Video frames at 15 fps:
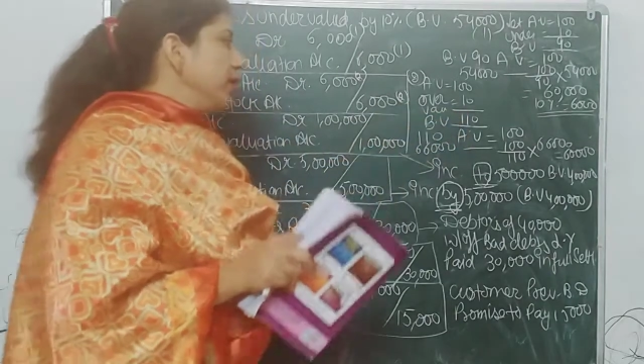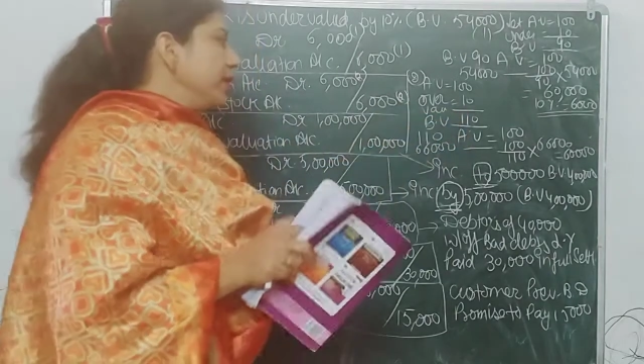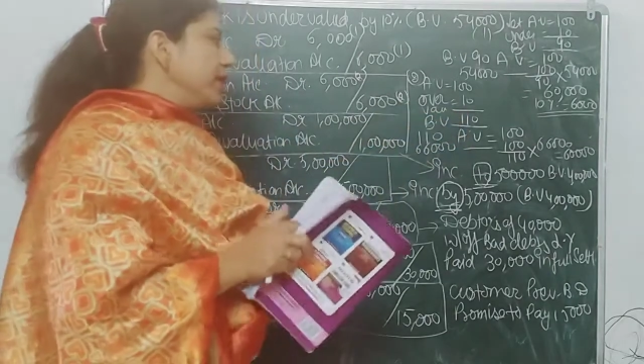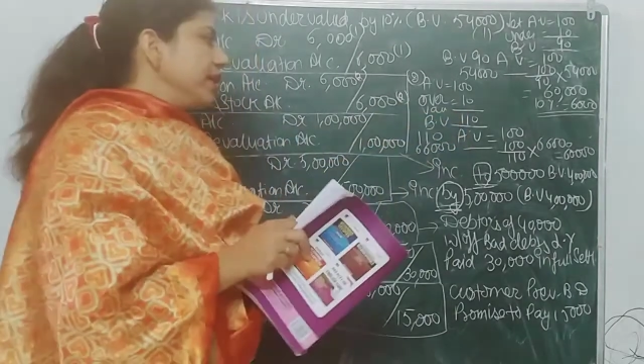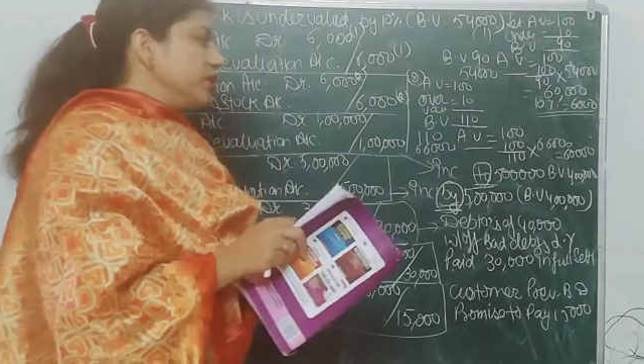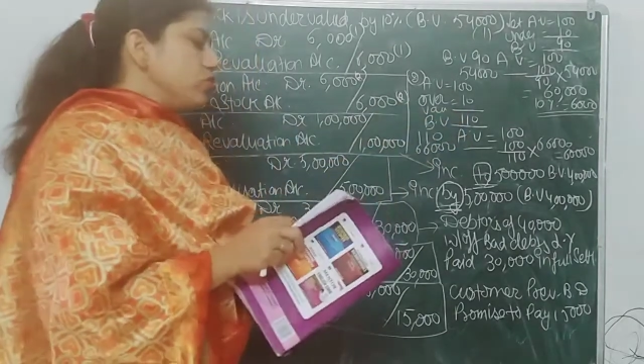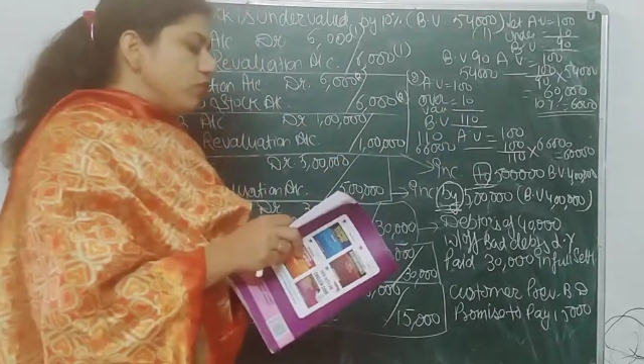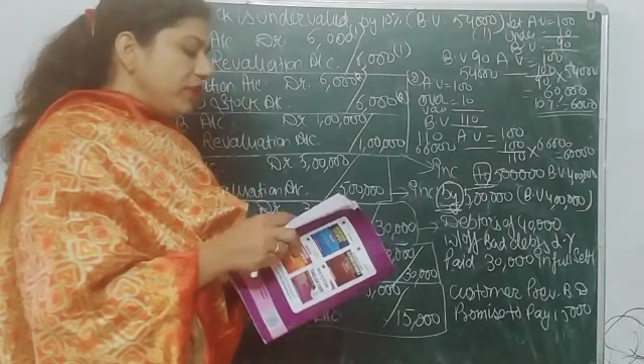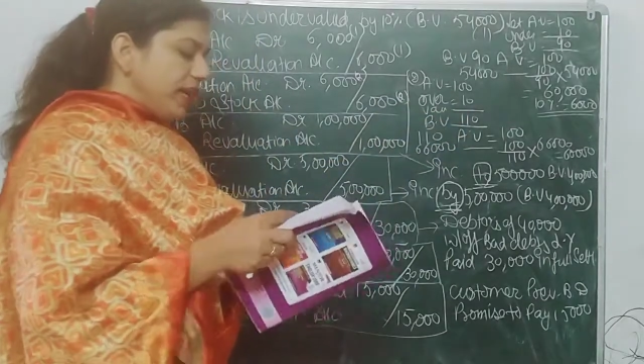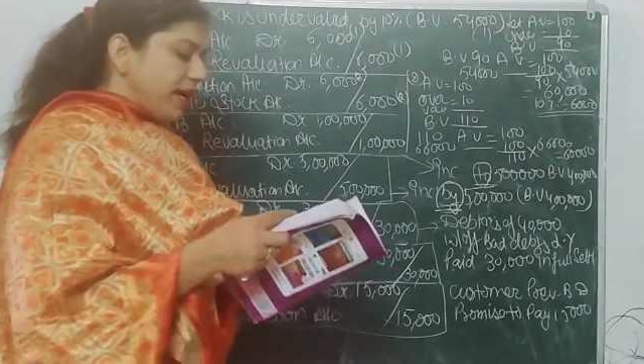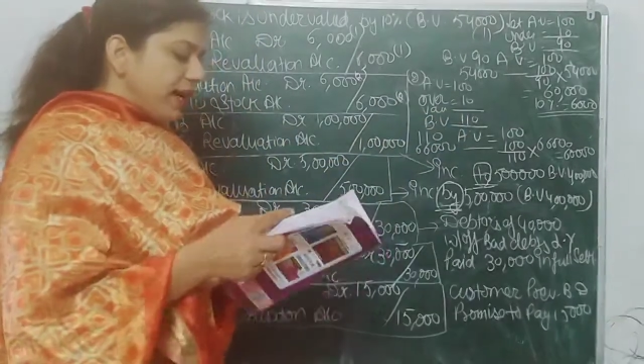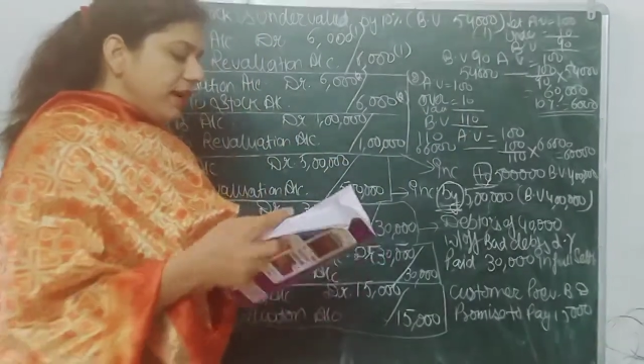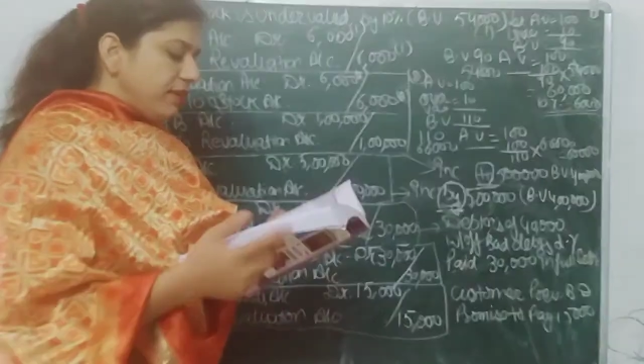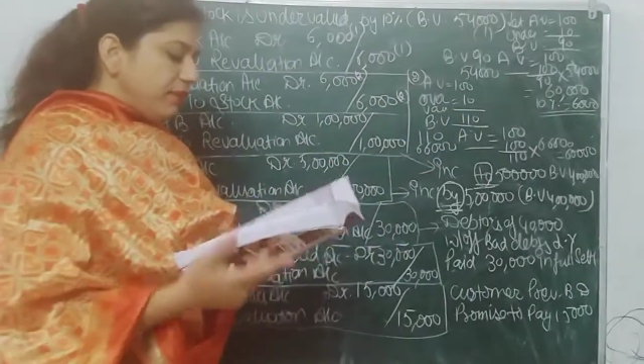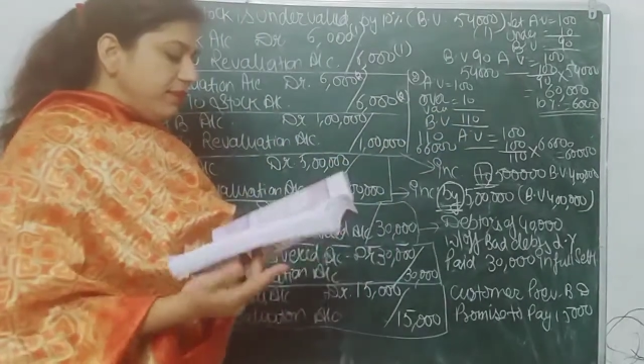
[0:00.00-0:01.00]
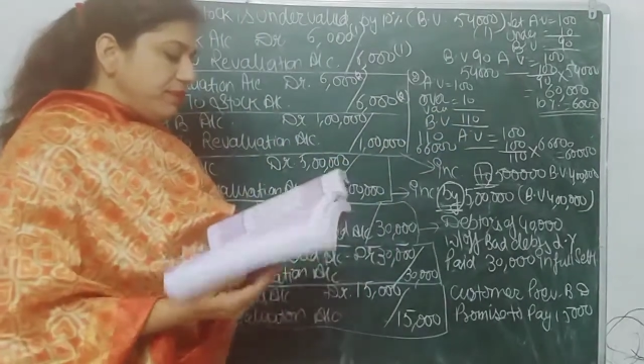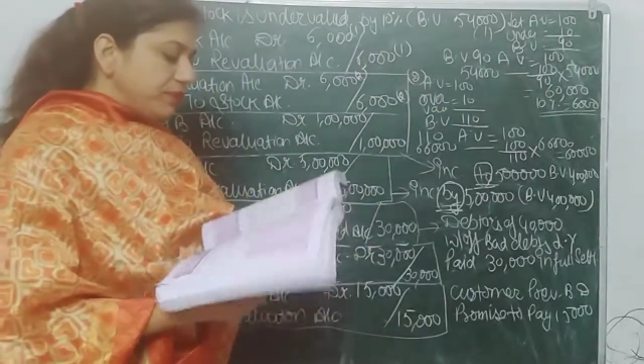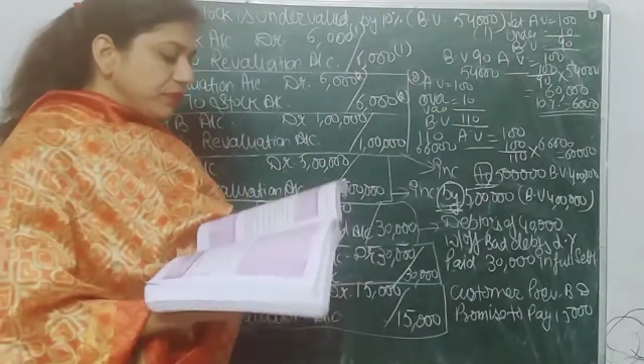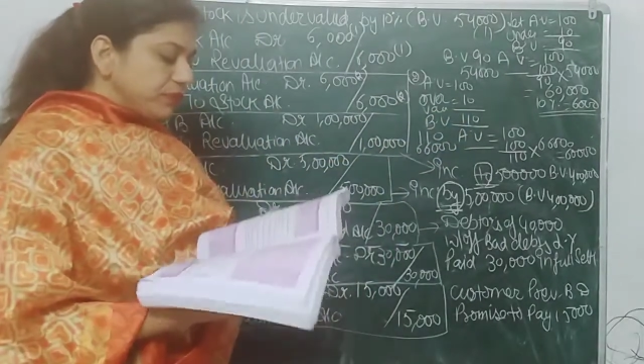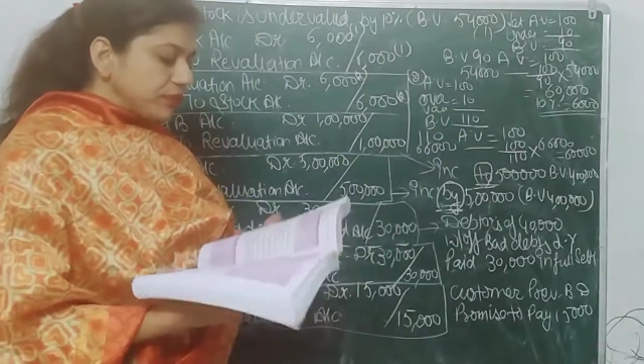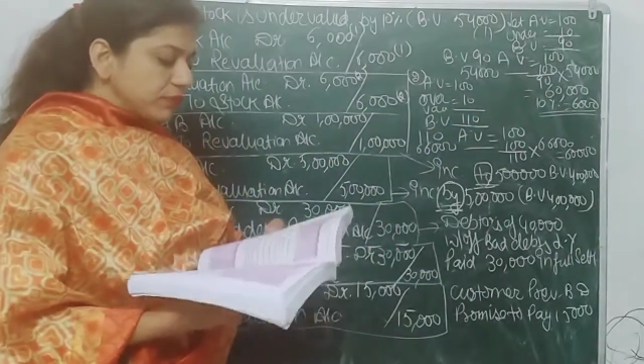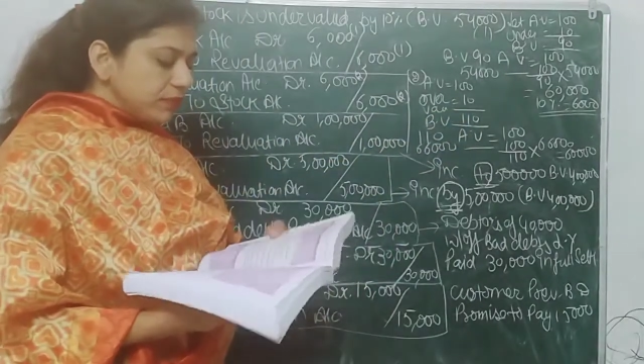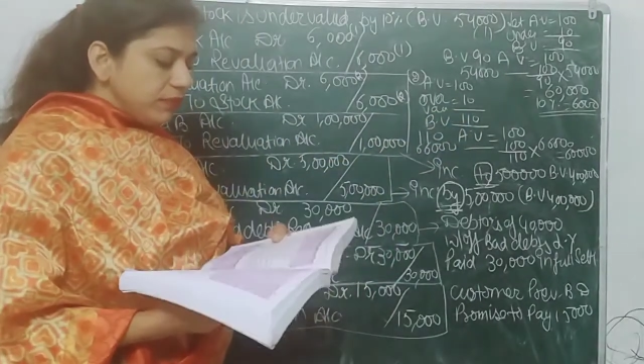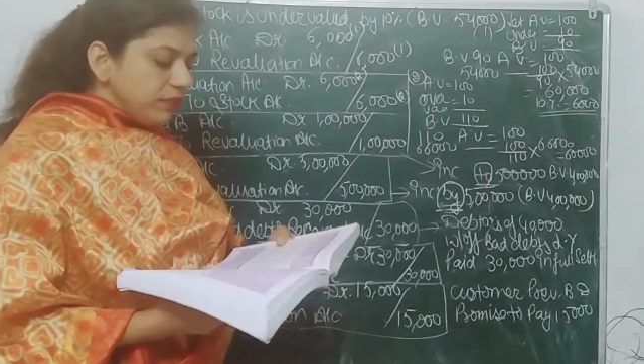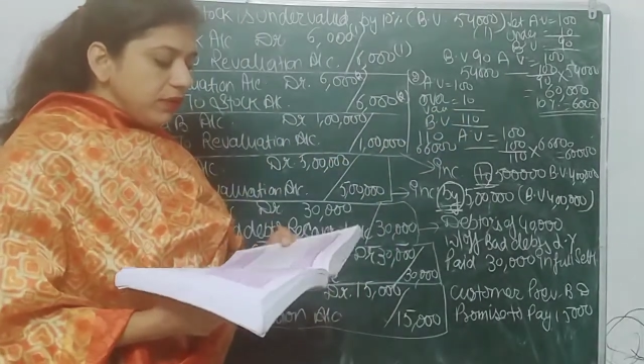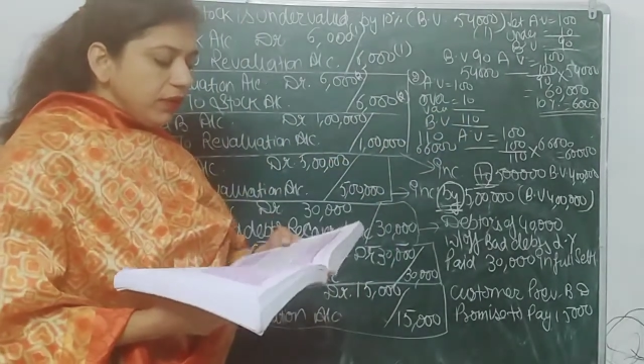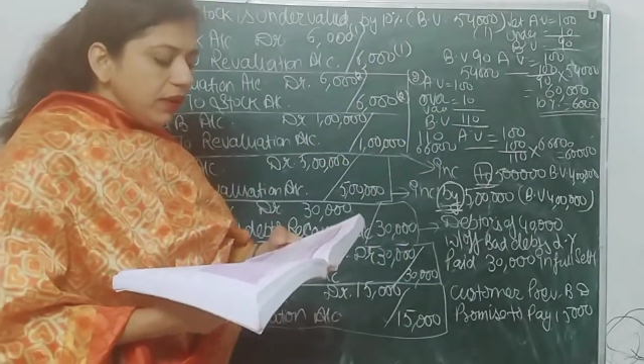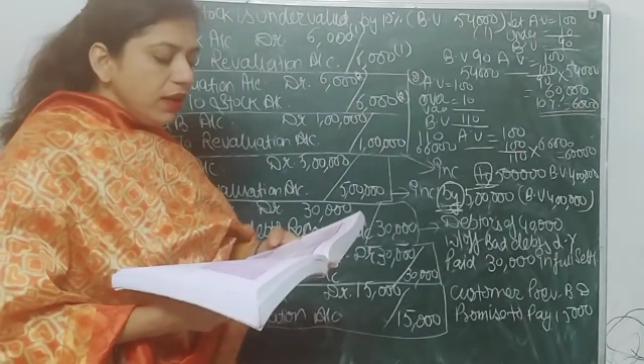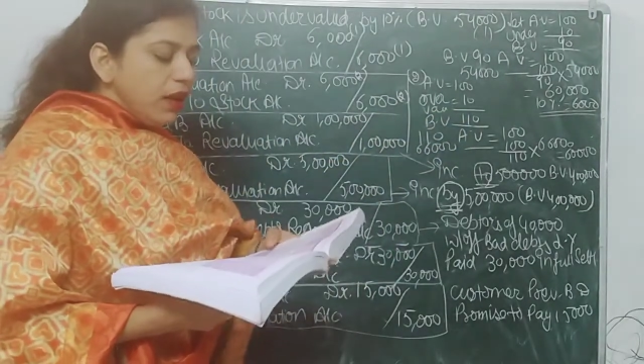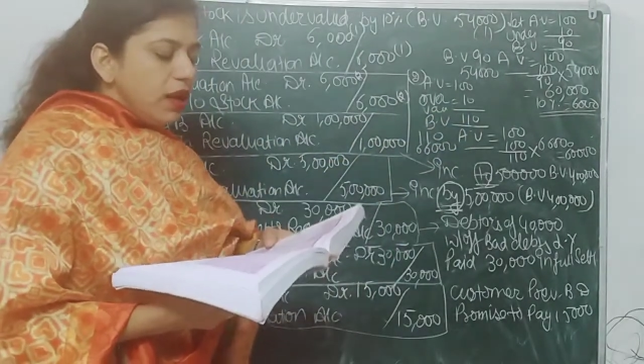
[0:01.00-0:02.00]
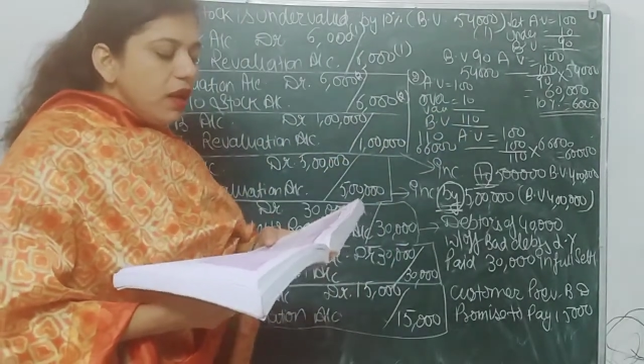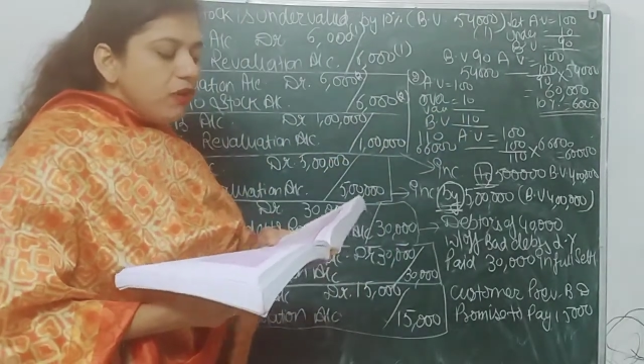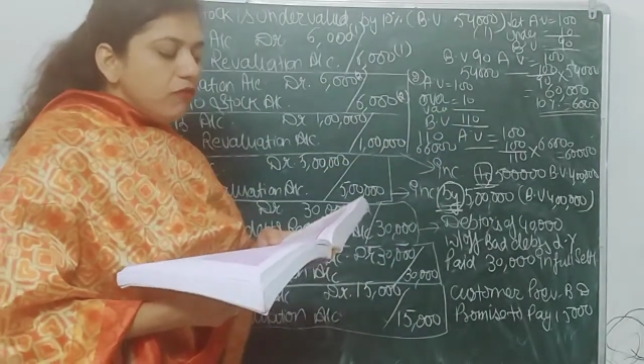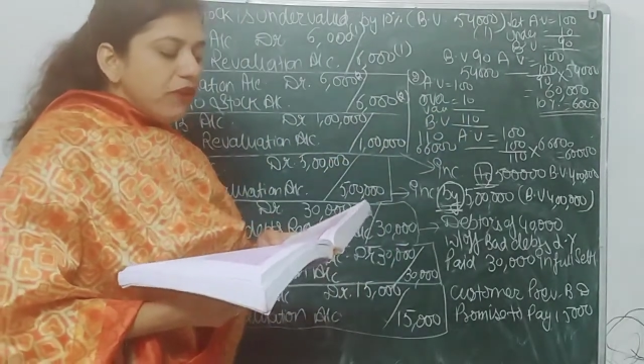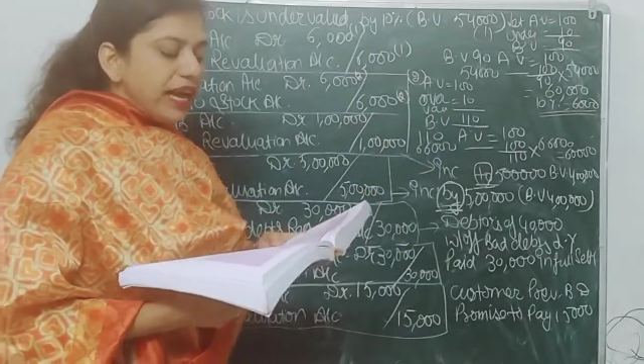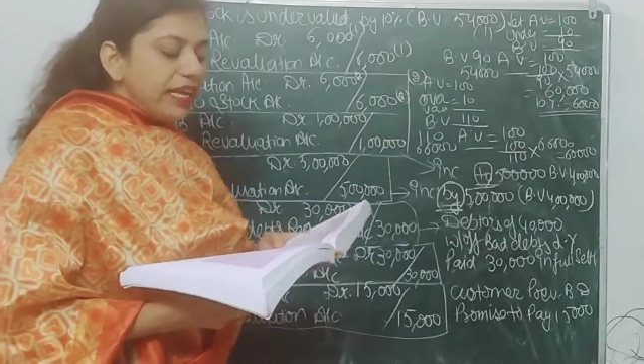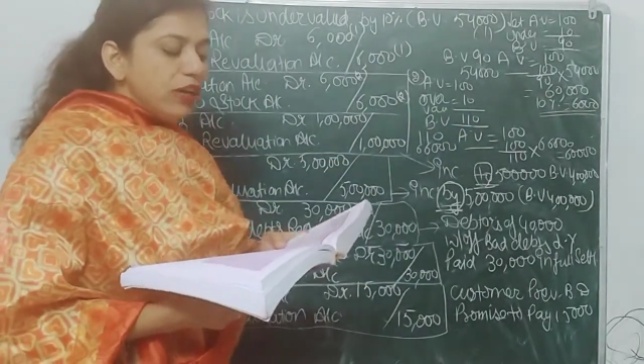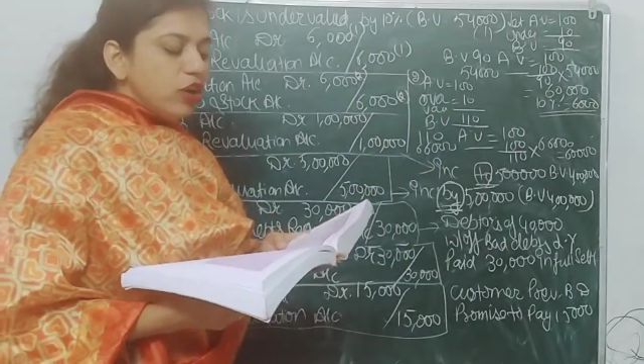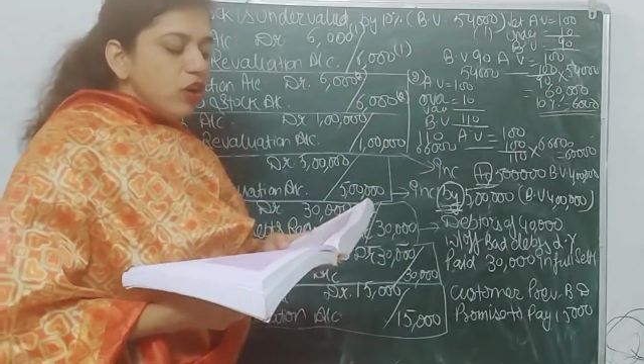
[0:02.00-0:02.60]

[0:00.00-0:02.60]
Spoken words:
Next we have value